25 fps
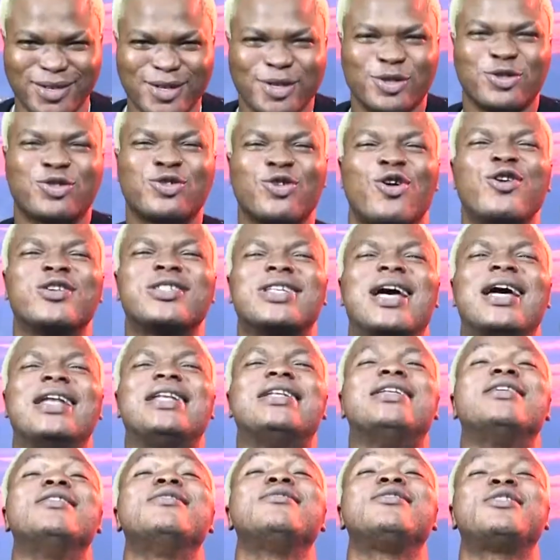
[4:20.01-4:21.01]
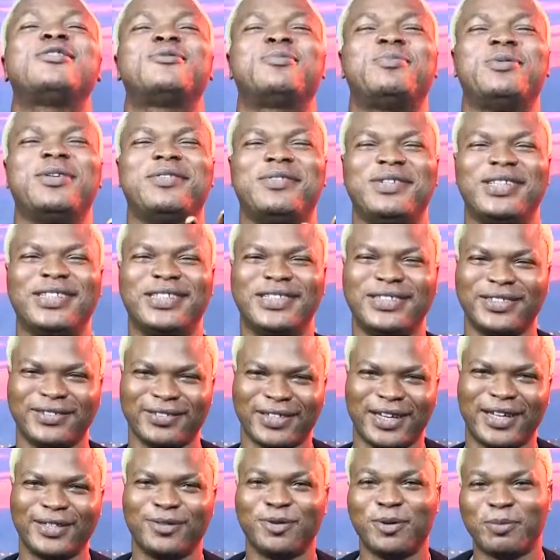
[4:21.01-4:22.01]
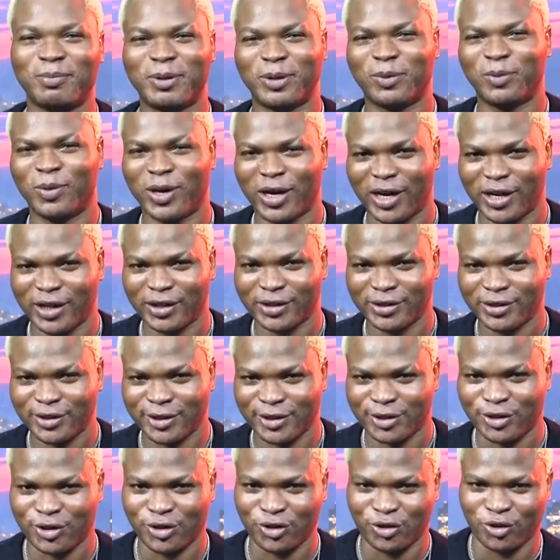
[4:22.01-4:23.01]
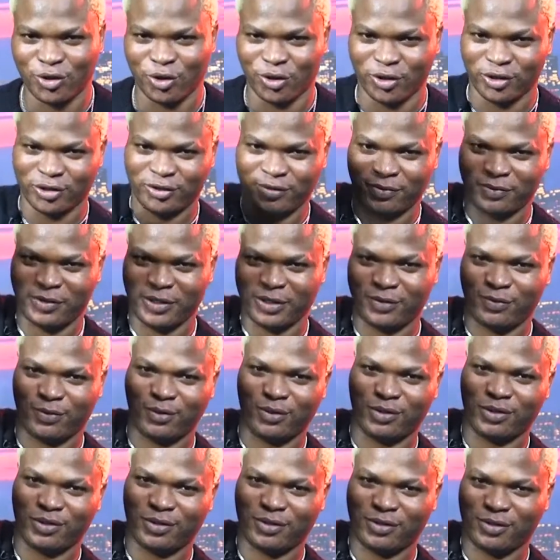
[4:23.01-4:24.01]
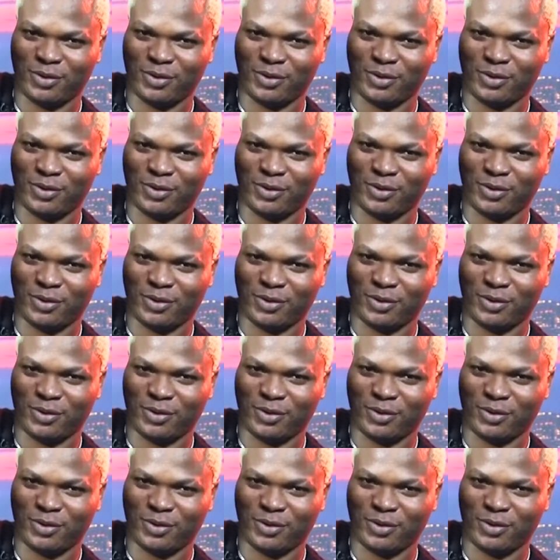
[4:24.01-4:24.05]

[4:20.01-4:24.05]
Songs that live spirit. At number one, it's yours faithfully.